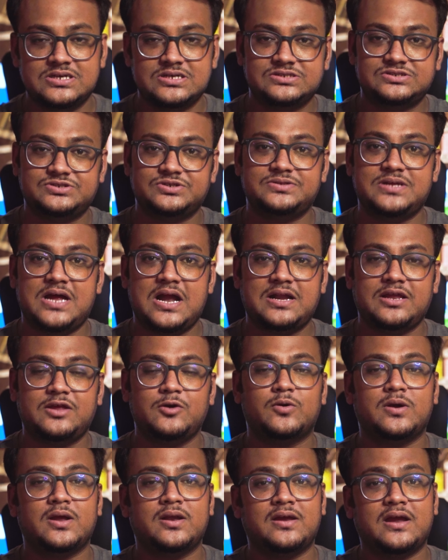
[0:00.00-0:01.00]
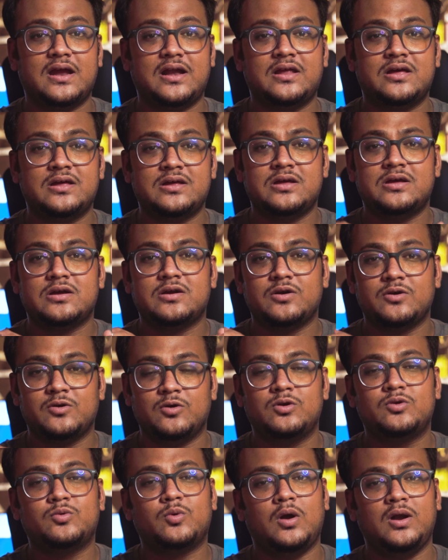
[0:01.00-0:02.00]
so that you can get
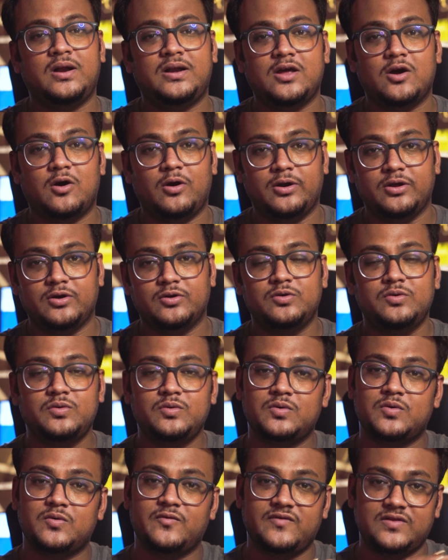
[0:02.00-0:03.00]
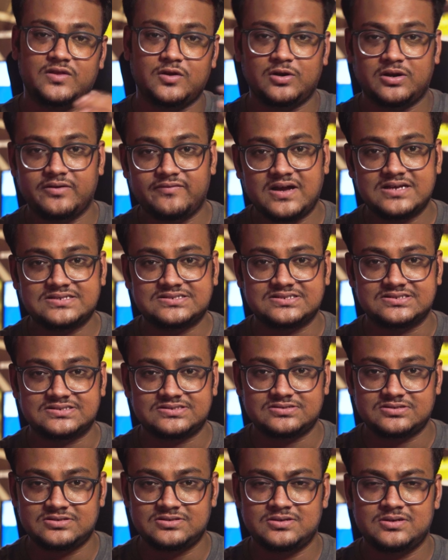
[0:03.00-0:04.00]
good quality audio with your
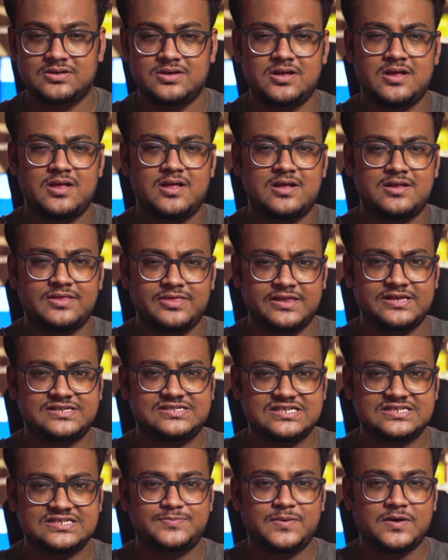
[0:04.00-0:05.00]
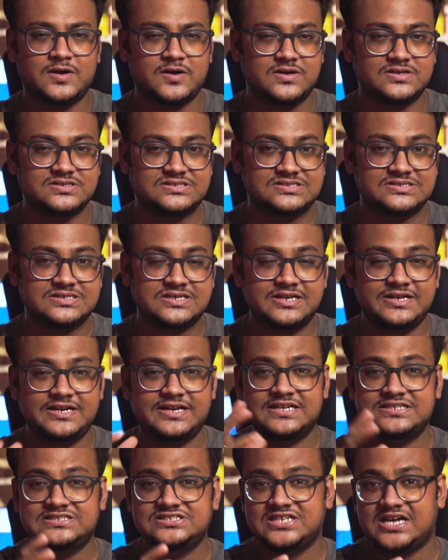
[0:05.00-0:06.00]
devices. This because
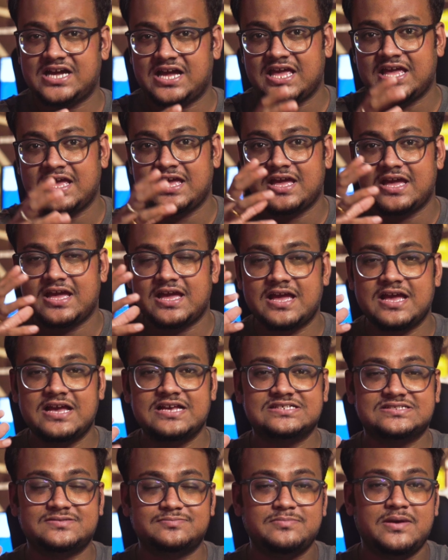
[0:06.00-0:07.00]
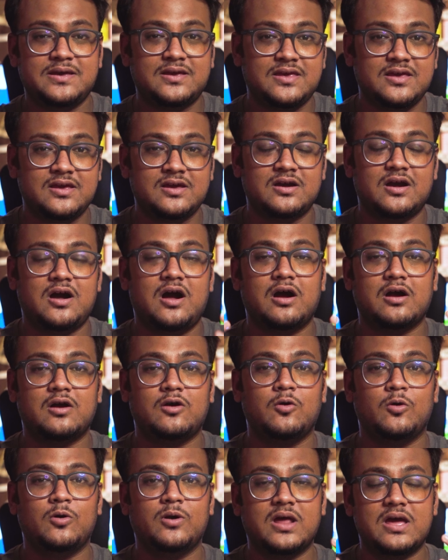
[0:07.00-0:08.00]
DJI is making a
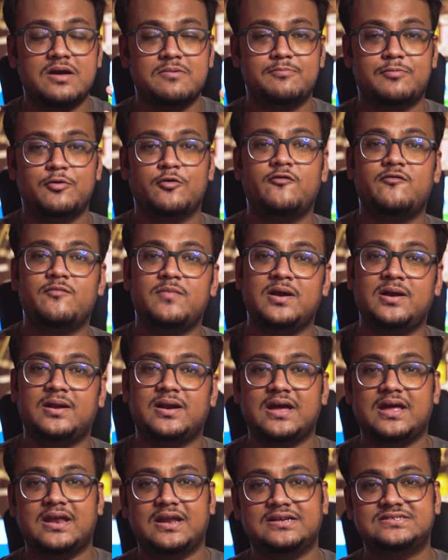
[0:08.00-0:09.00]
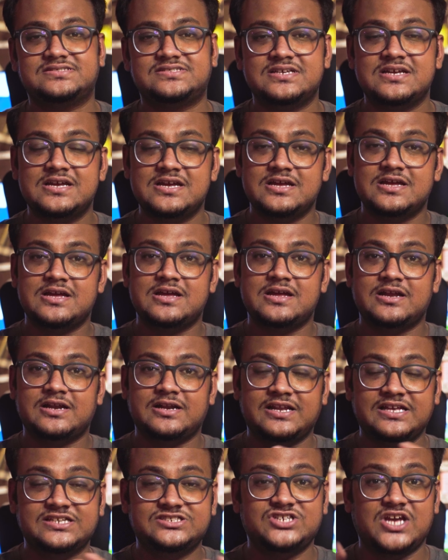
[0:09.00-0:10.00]
good improvement in its
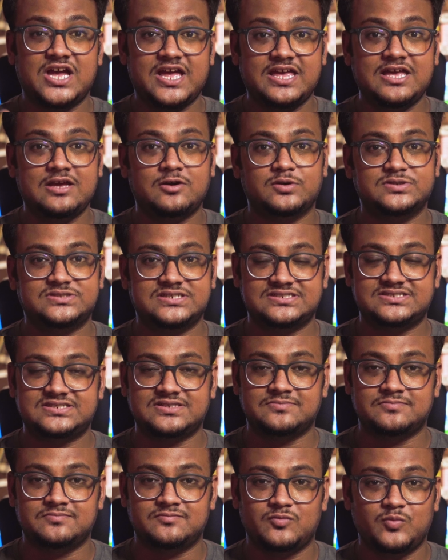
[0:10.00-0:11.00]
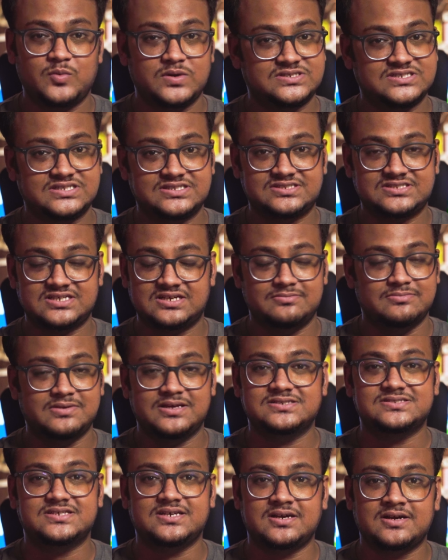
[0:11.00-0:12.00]
DJI ecosystem, which is
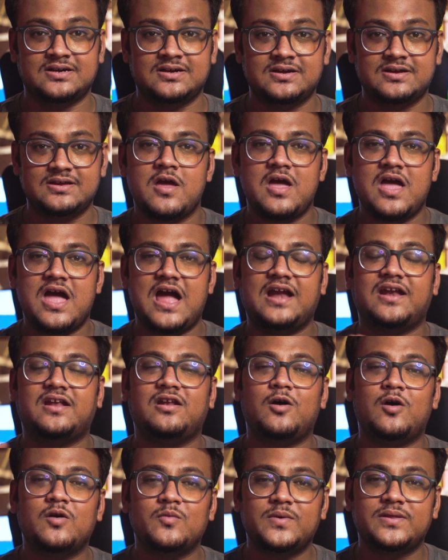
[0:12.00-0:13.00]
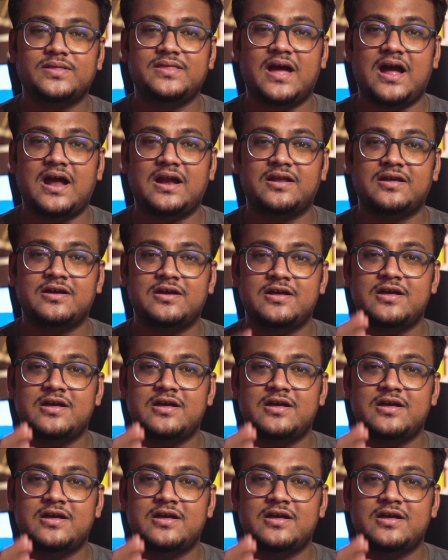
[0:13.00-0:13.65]
amazing. And along with that,